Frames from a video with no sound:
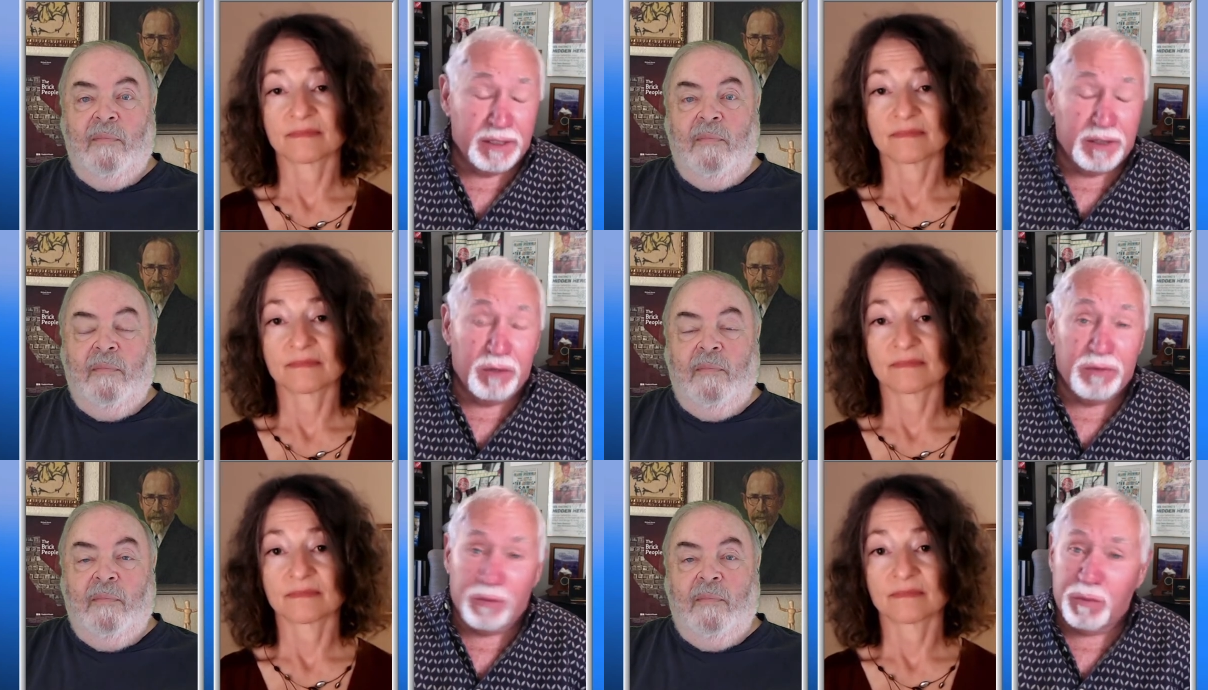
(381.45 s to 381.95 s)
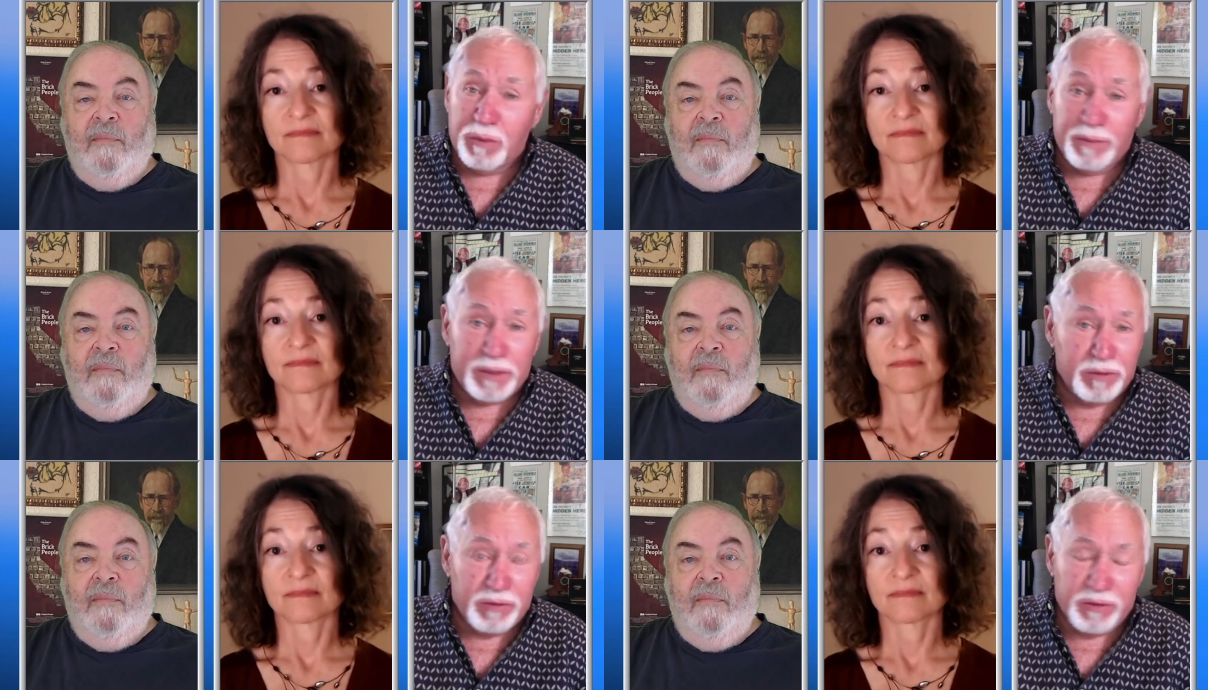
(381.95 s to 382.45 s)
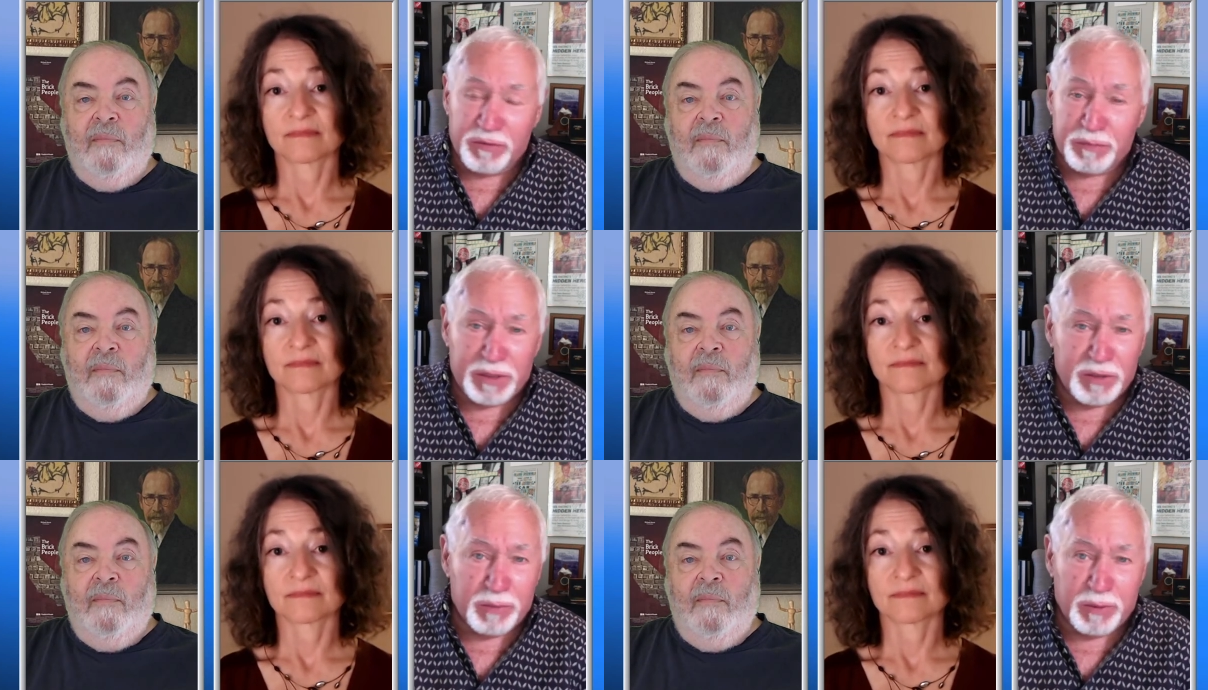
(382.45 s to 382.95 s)
Speaker 1: and I know that women do
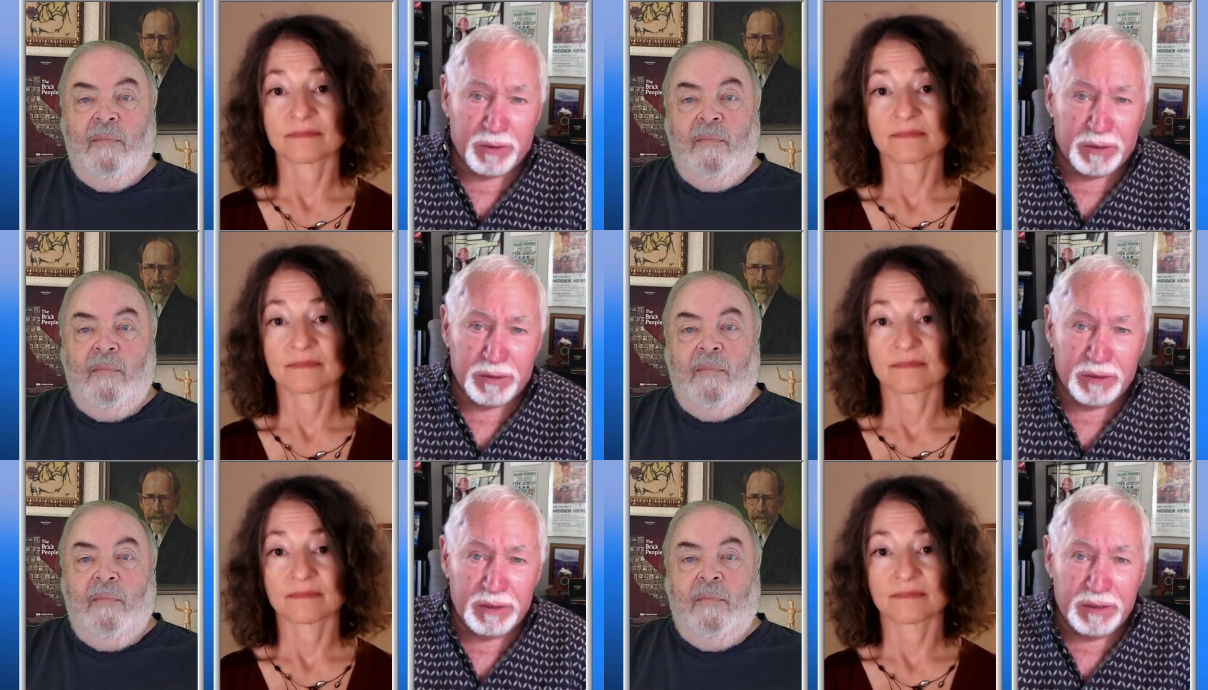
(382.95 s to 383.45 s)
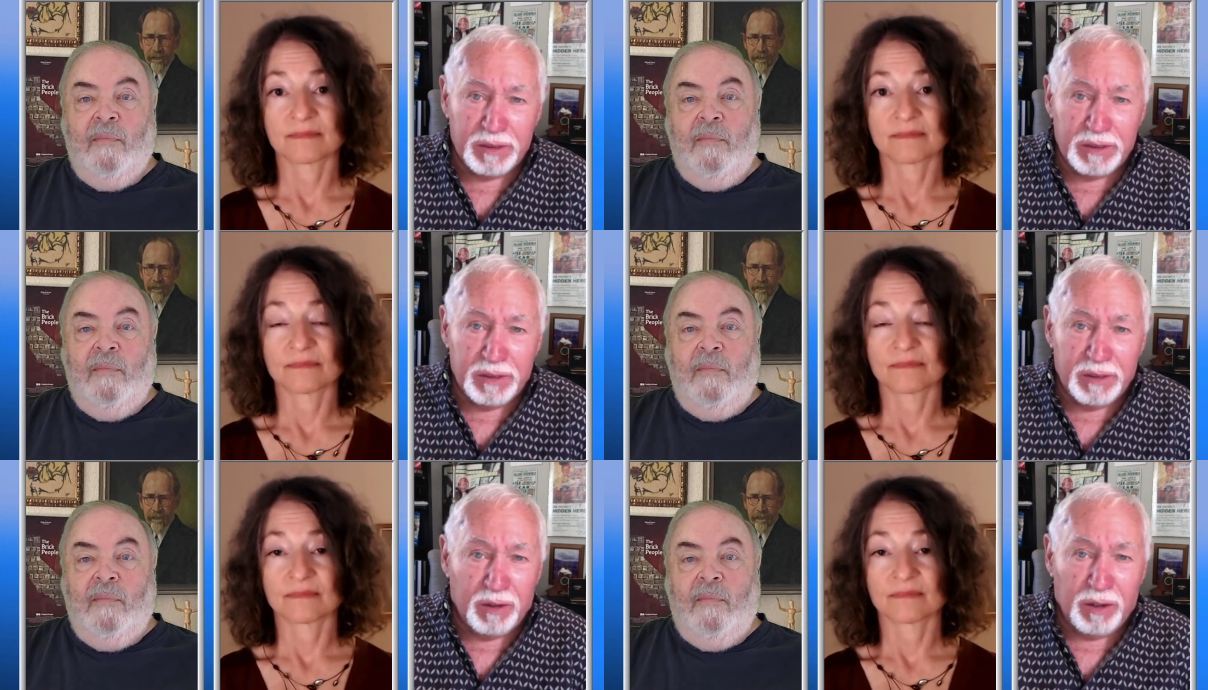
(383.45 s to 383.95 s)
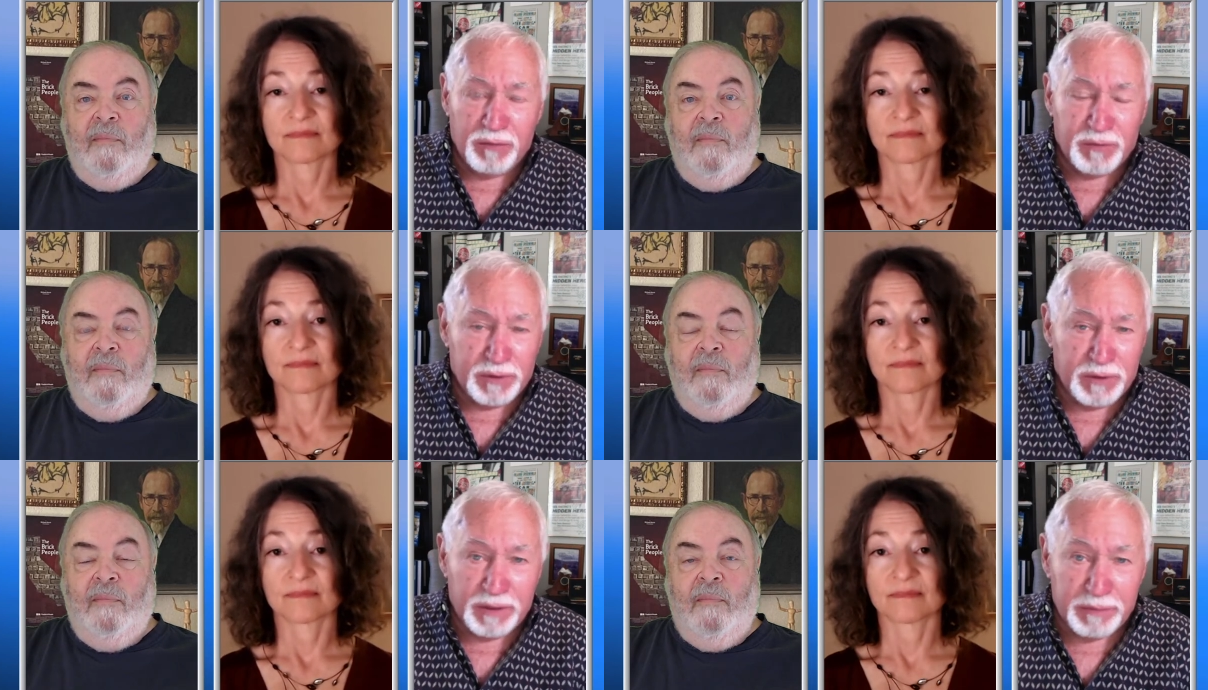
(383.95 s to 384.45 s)
this much more
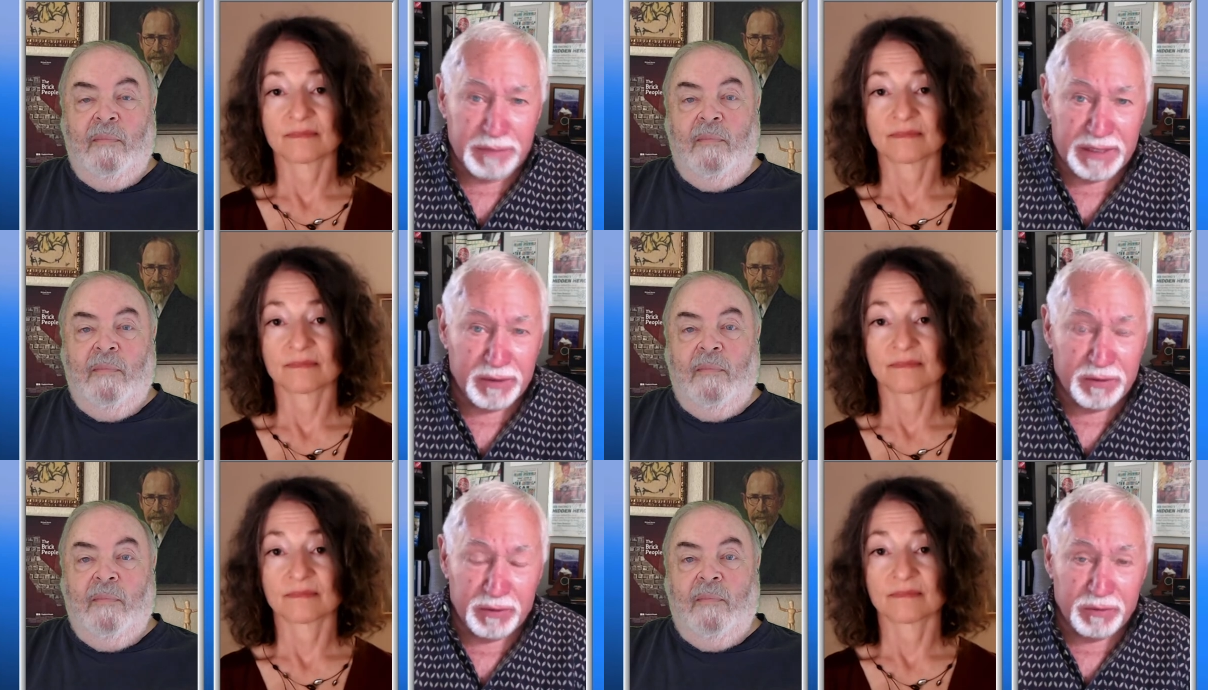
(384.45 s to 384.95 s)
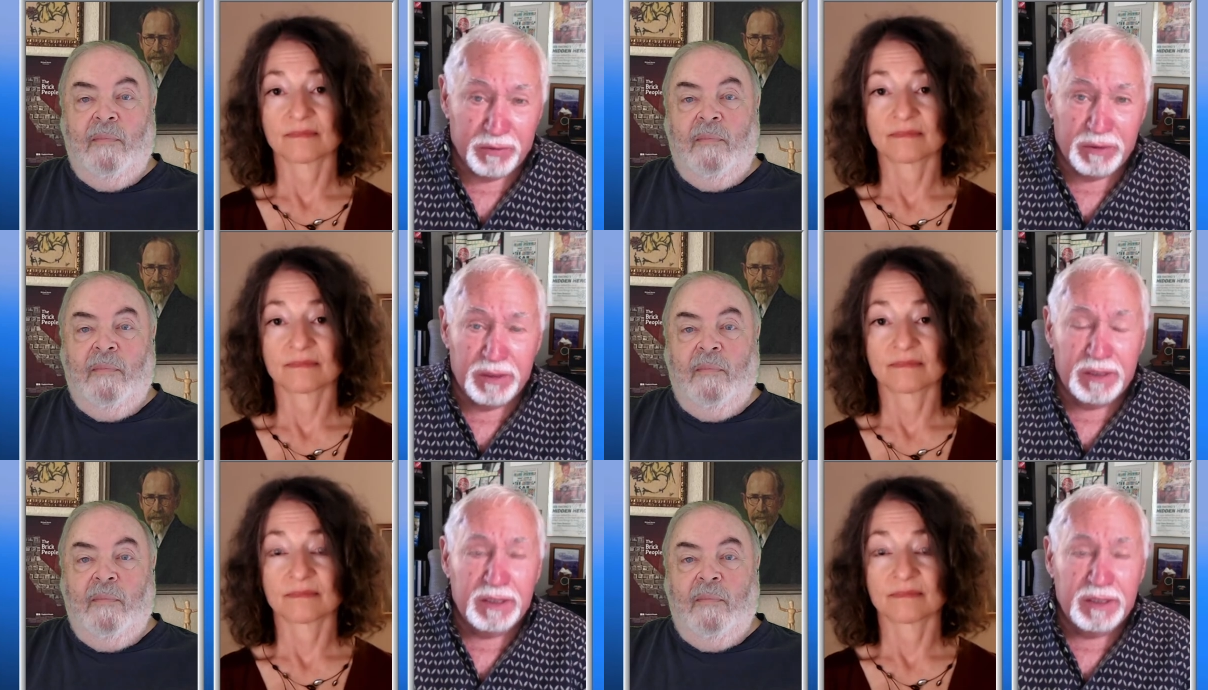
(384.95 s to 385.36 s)
often than men do,